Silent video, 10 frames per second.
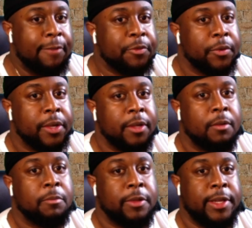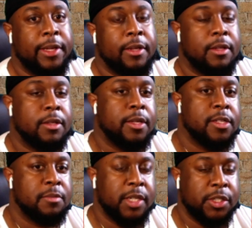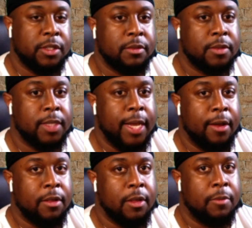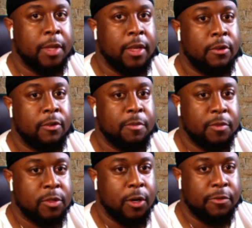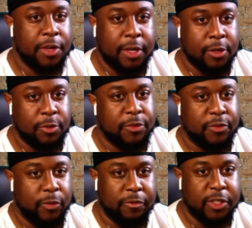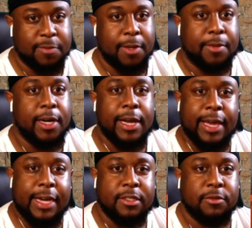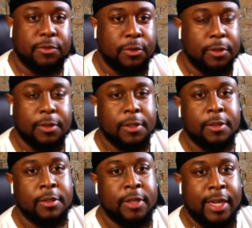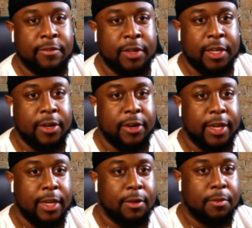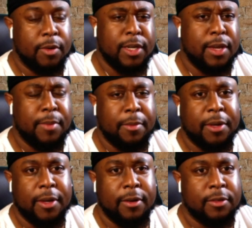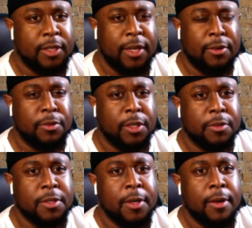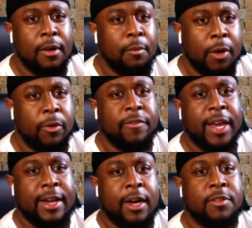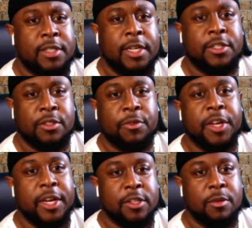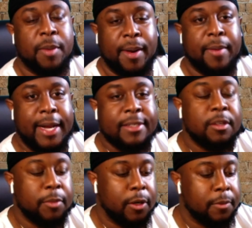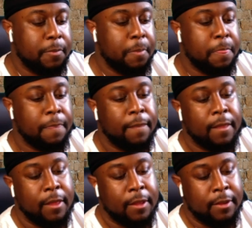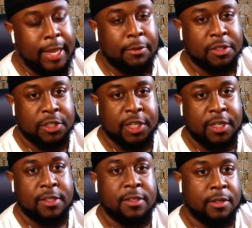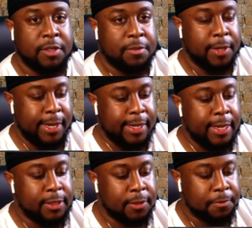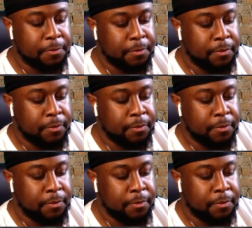after he completed his mission. Now, me and you have talked for years. We've just been podcasting for not even a year yet. I don't. Well, yeah, maybe a year. Hell, who knows? But we've had conversations for years about basketball. That was the genesis of this podcast.